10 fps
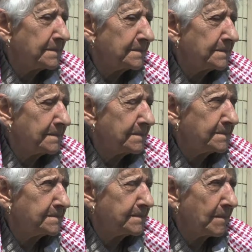talk
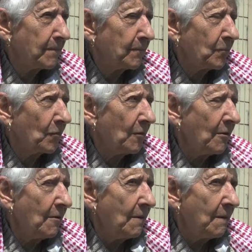about how
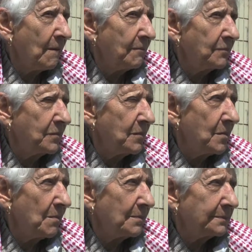your
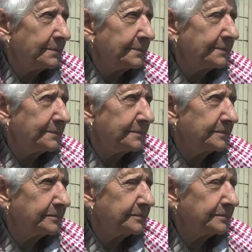work around that
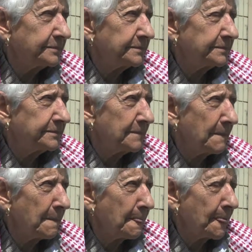
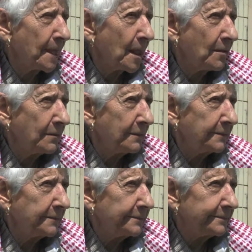overlaps,
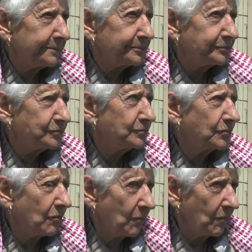if it does, if you feel
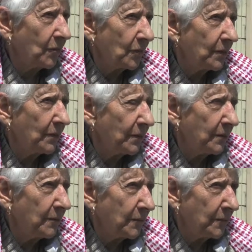it does, with some of the
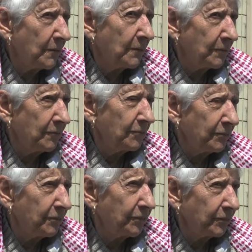analysis
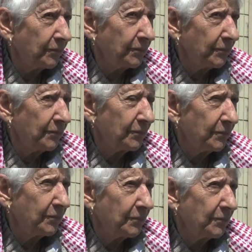that Maroon
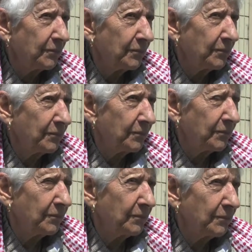has more
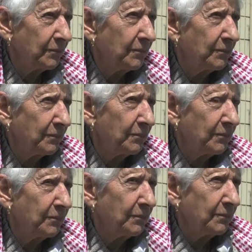recently offered in
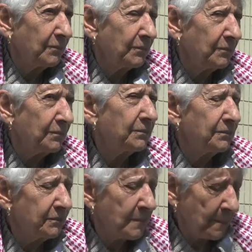some of his writings.
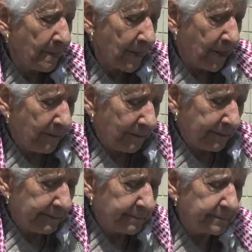Last year, PM
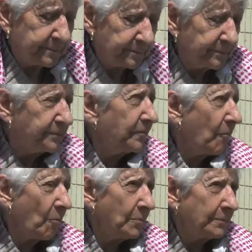Press here in Oakland,
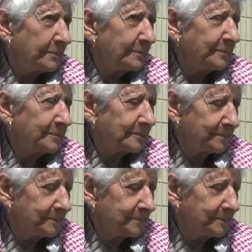California,